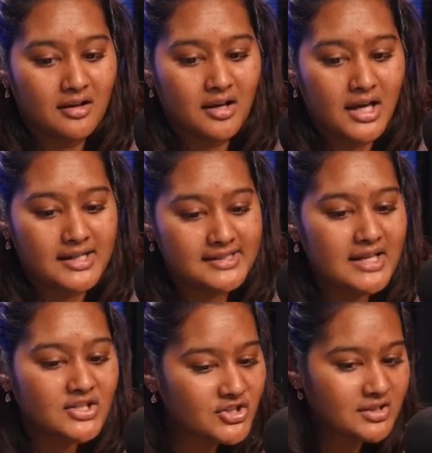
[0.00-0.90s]
Instead,
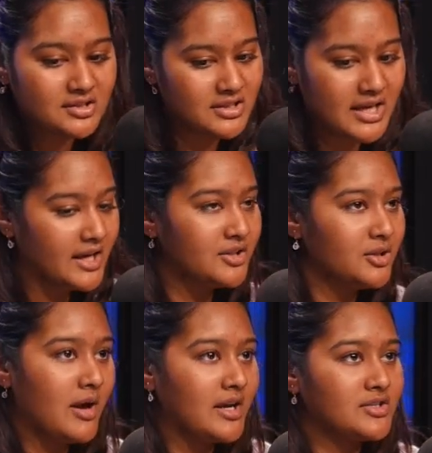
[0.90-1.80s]
just take new
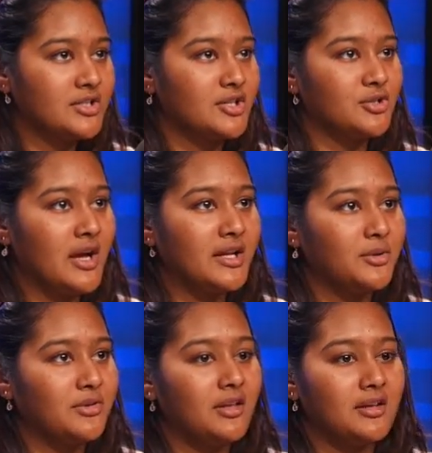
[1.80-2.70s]
action and try new
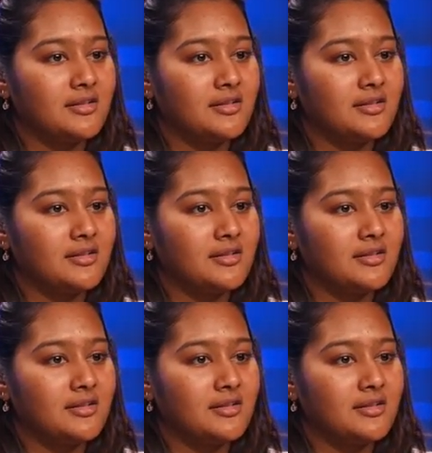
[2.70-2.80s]
things.